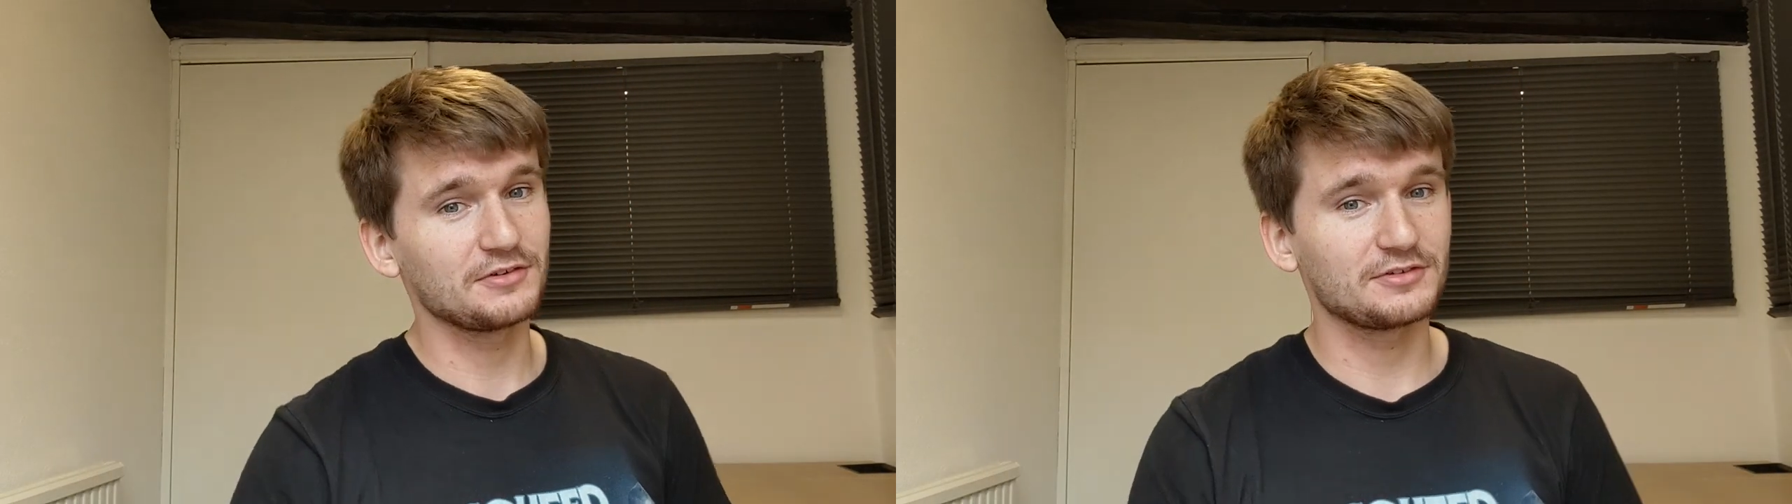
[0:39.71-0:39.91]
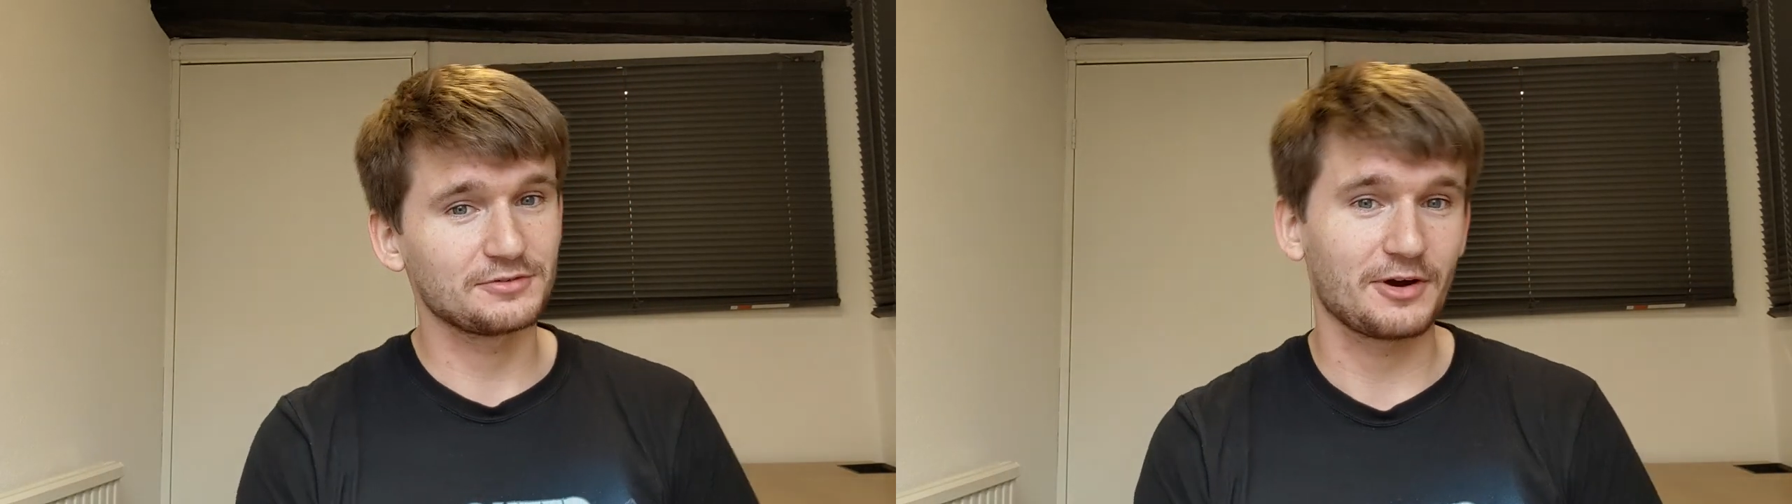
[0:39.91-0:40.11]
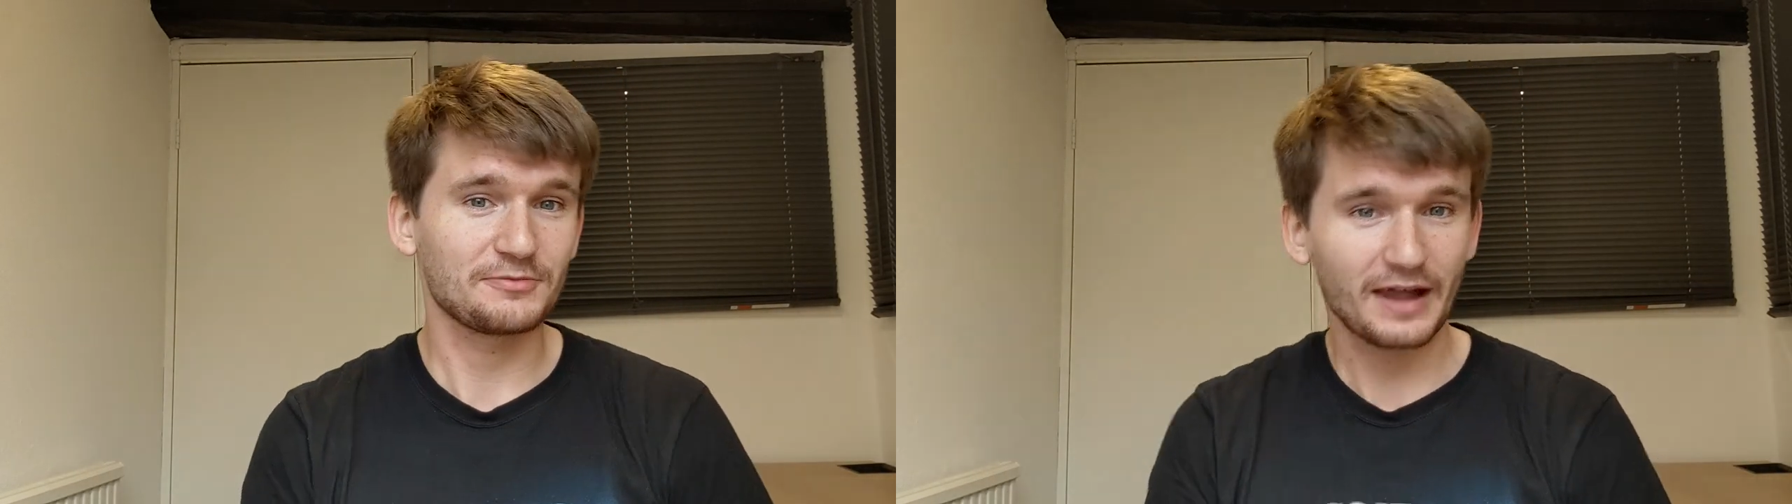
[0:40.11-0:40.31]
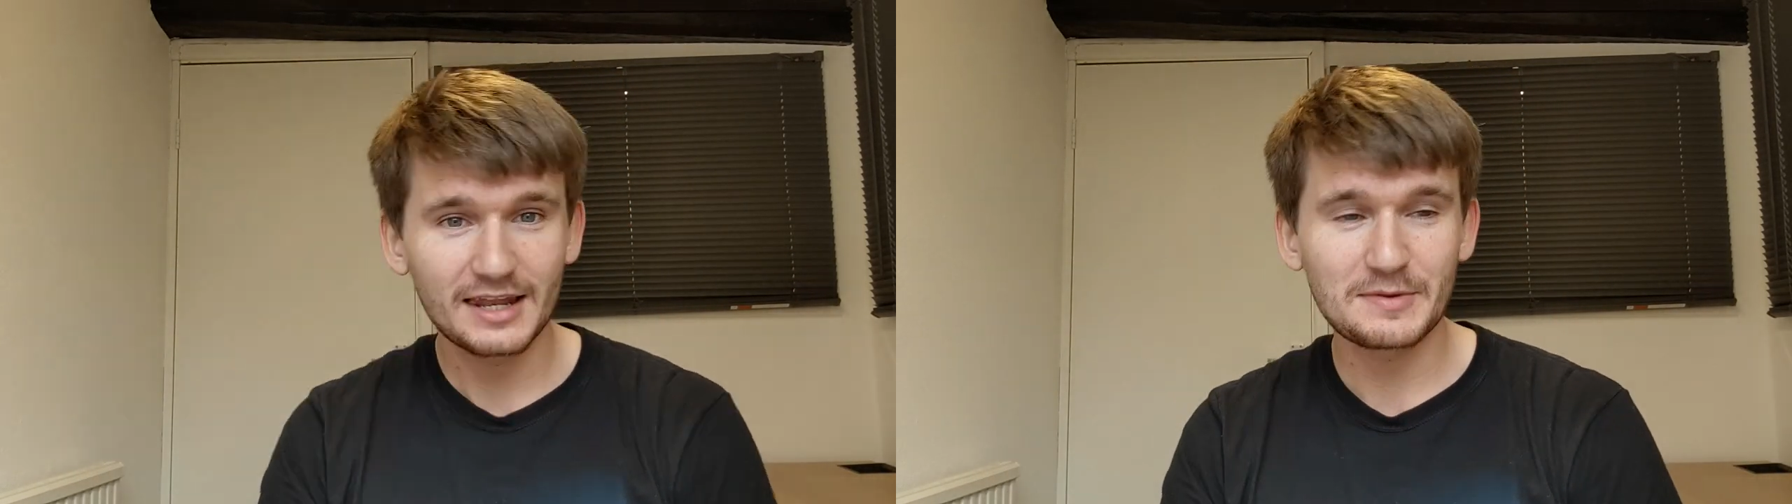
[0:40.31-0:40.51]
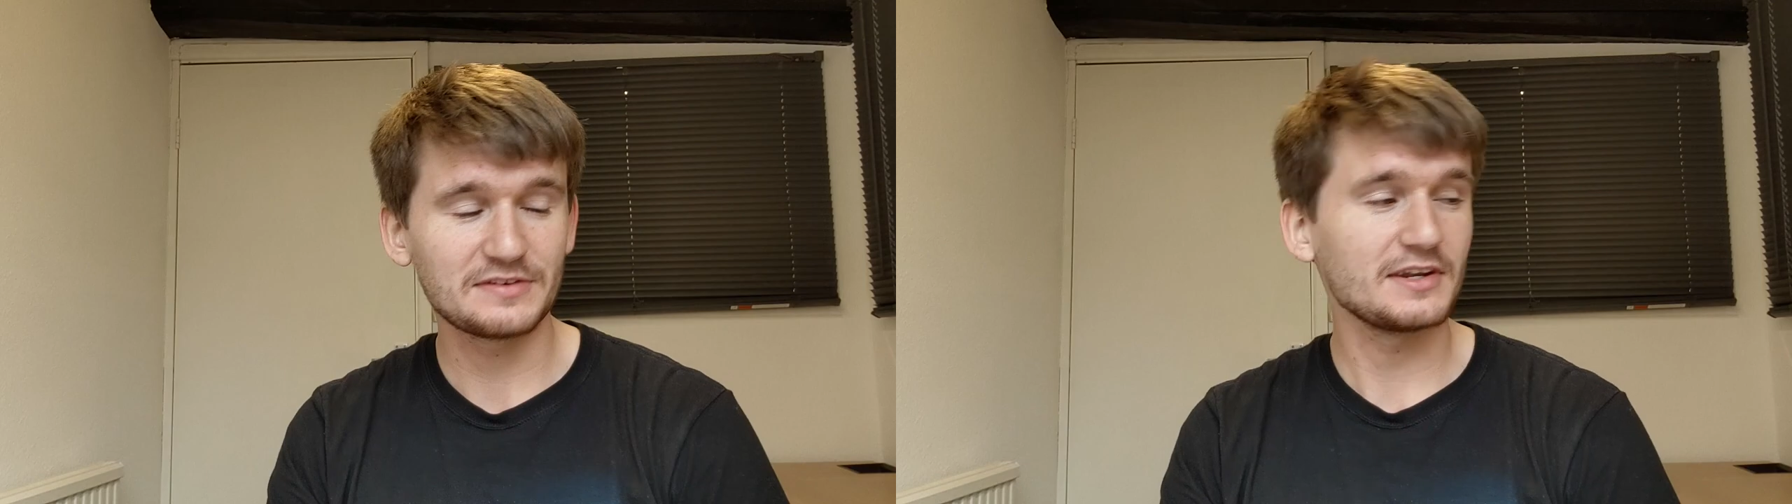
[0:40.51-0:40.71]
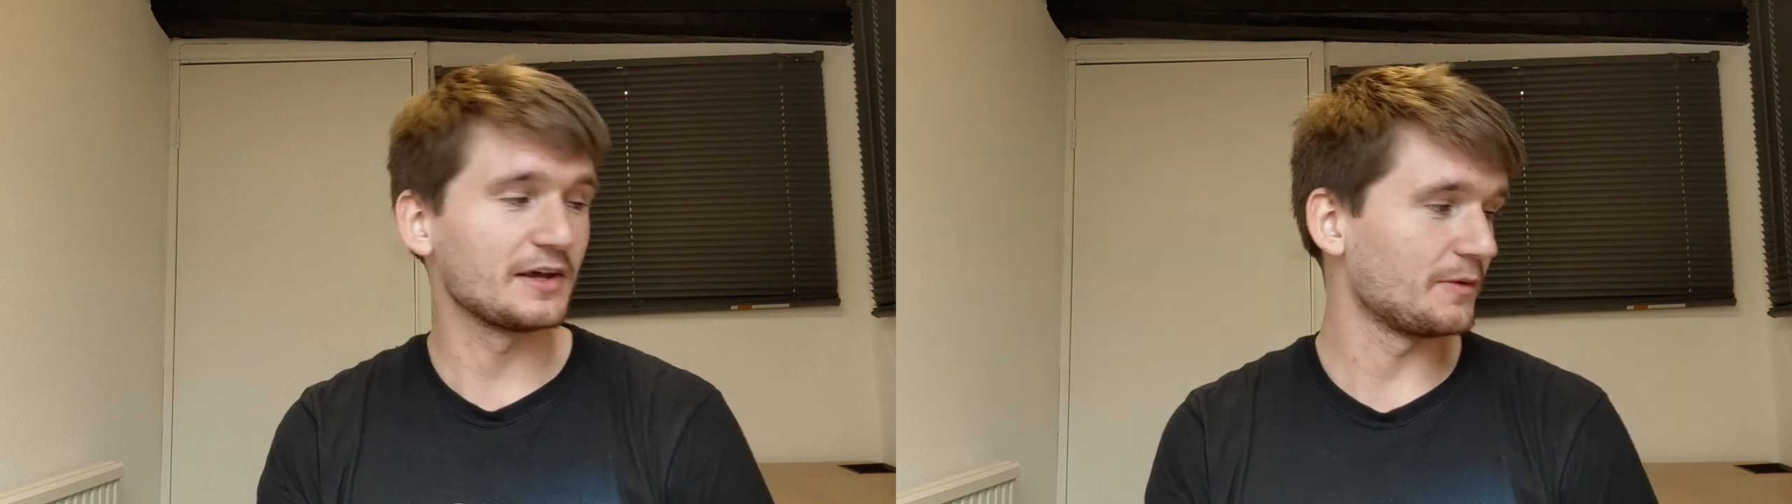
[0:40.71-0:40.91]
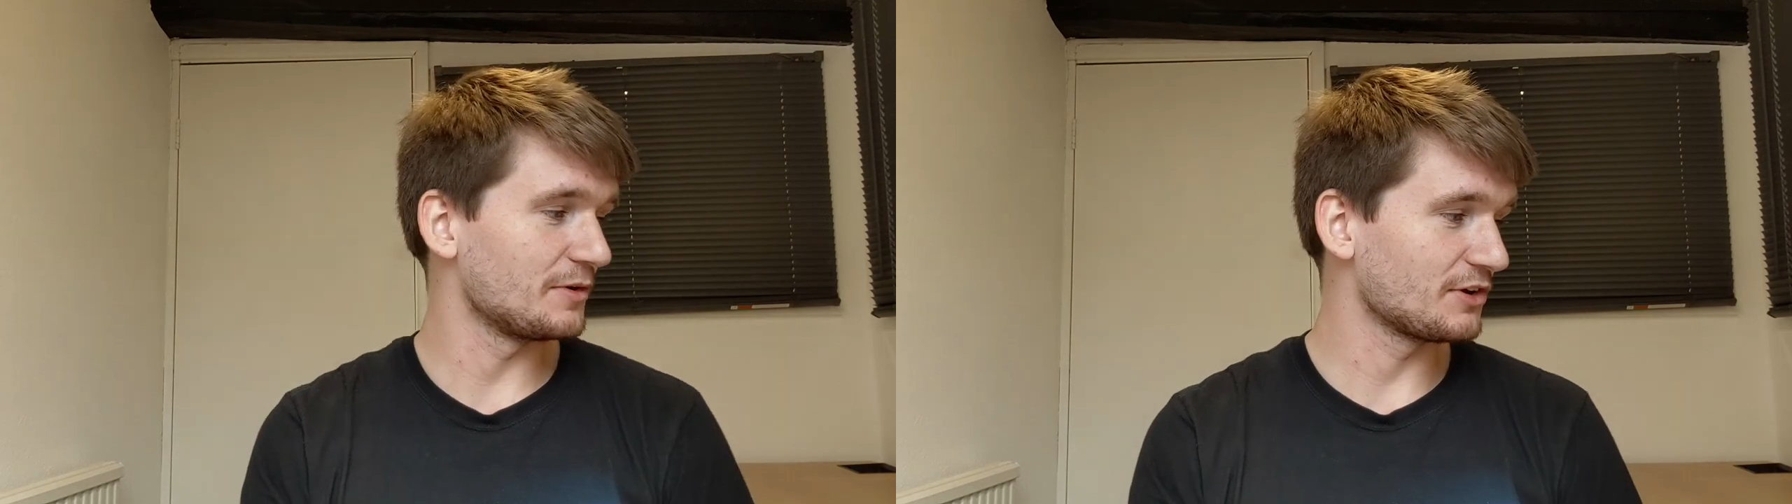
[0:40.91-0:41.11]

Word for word: office of Fresh Play Limited,